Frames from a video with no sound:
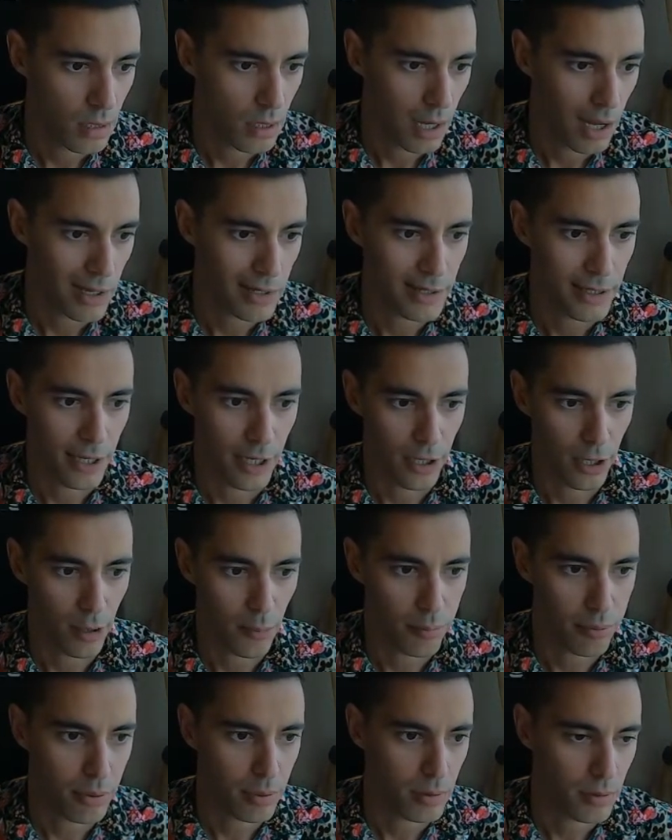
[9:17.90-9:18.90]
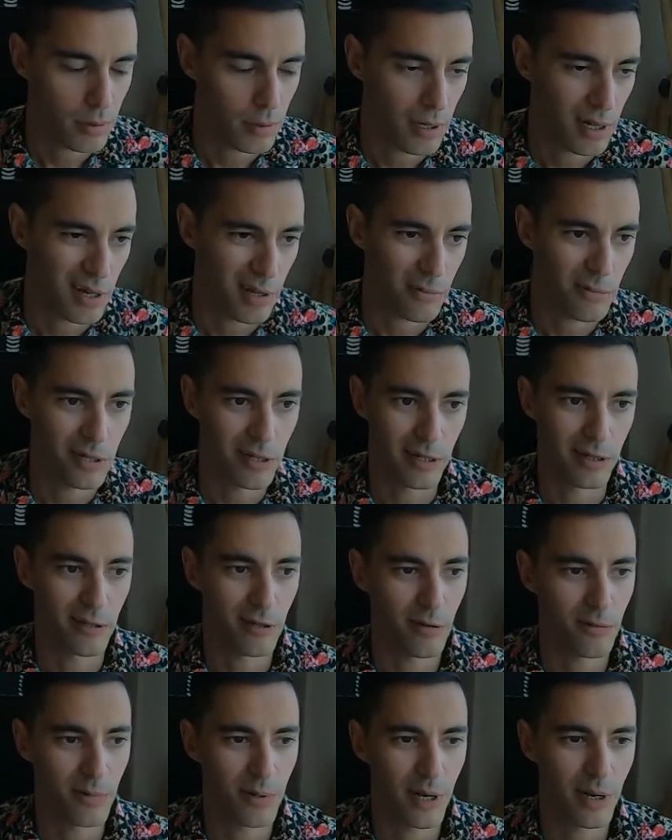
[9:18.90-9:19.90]
I get up. And I'm like, you
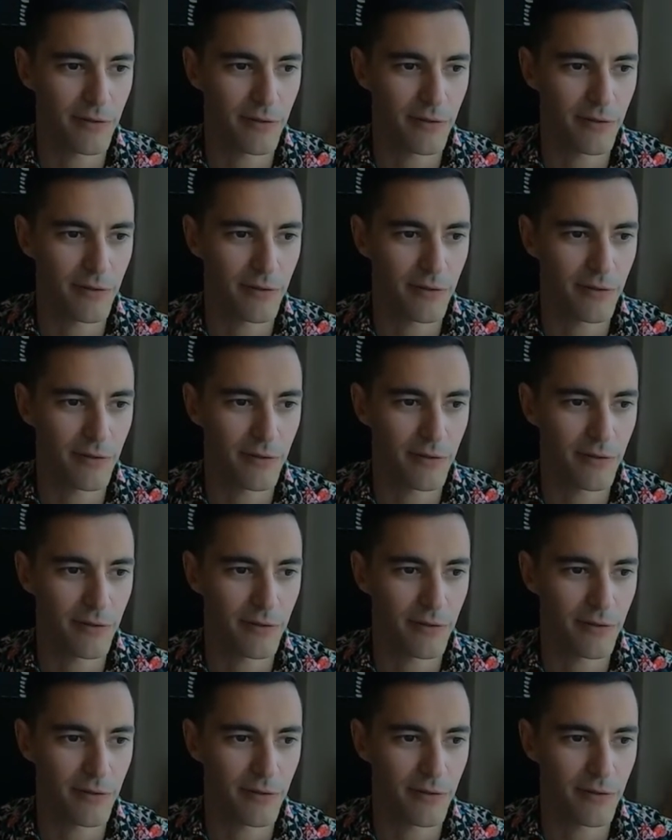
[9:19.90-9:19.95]
know what?